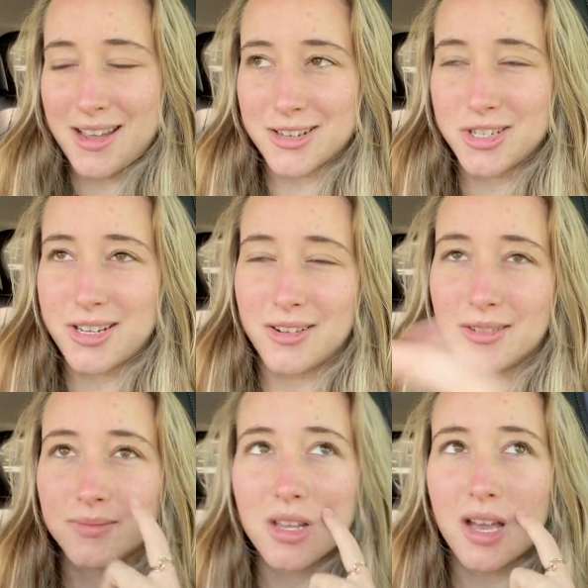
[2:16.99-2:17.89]

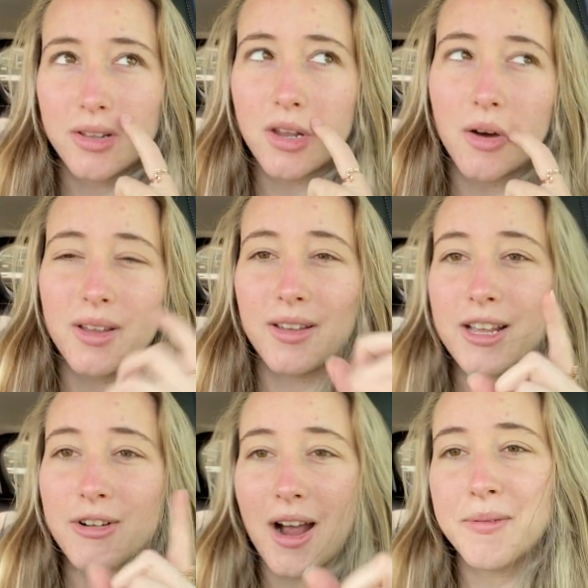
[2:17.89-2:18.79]

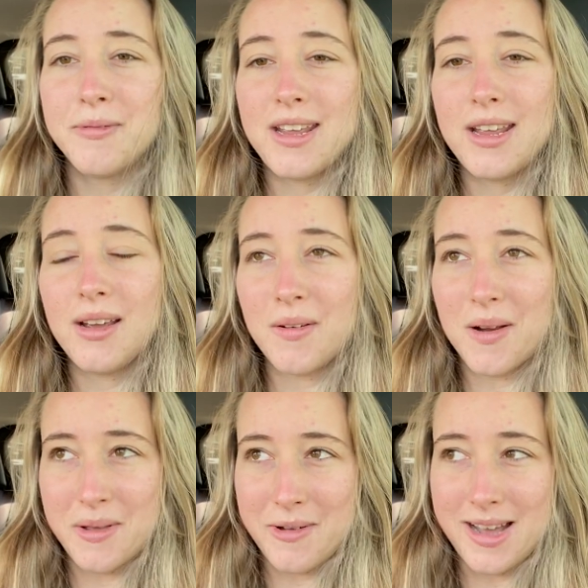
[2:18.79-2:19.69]
He grabbed me
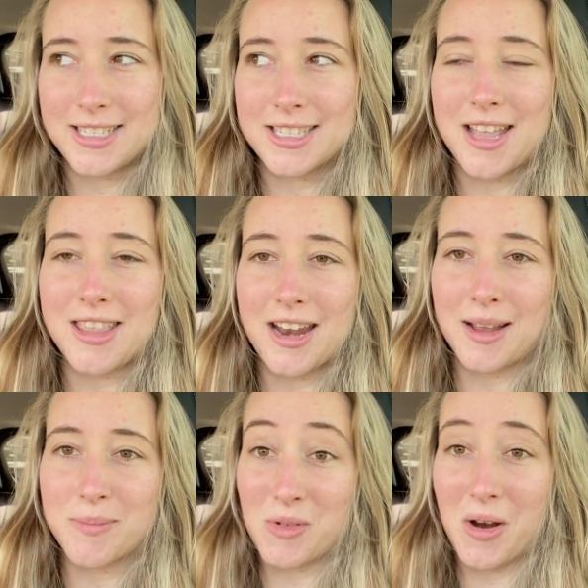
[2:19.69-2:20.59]
around my waist and then I
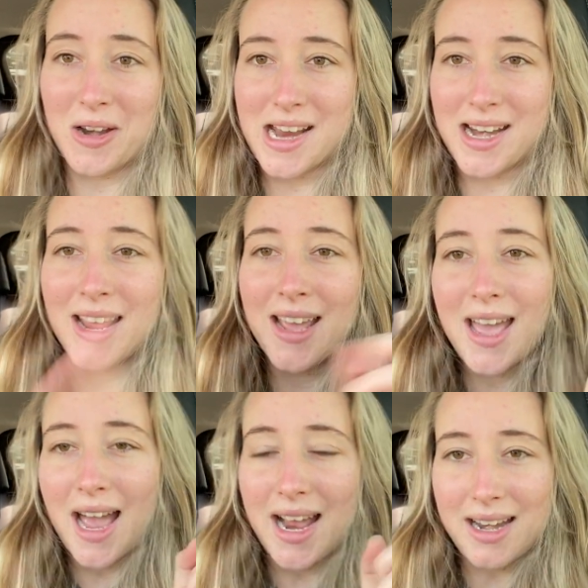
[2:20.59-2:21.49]
kept running
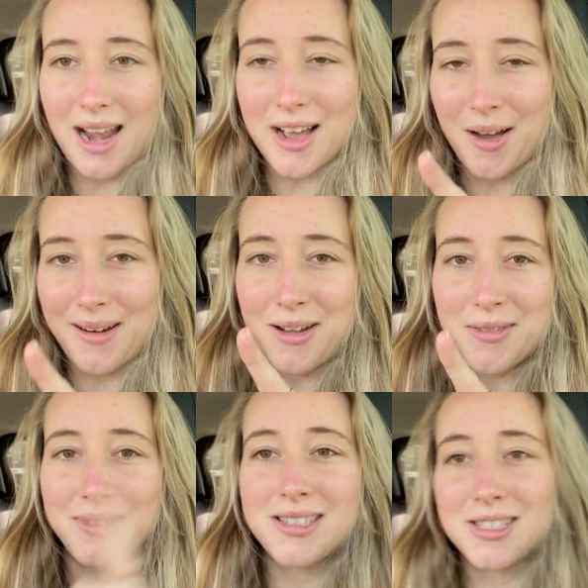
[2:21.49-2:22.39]
and I got out
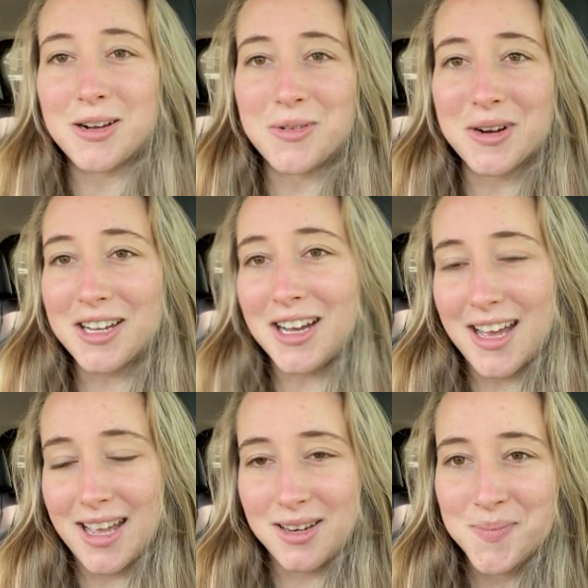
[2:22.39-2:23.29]
of it. So we're
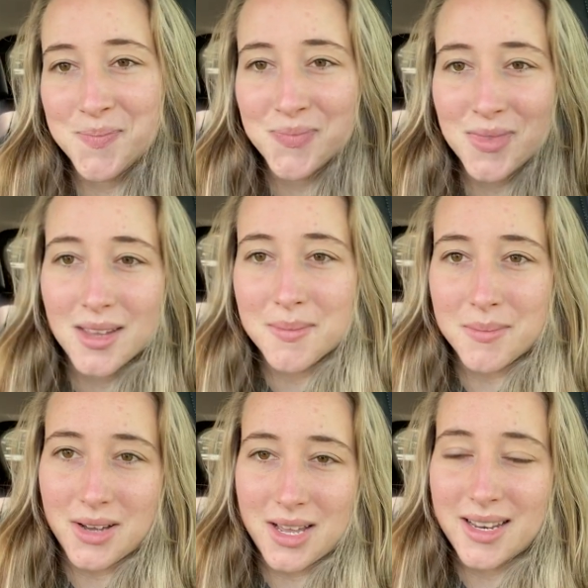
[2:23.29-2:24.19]
good,
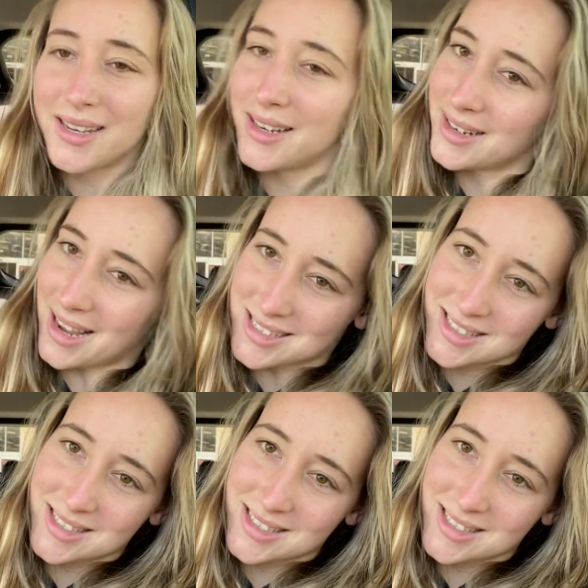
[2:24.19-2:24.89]
but yes.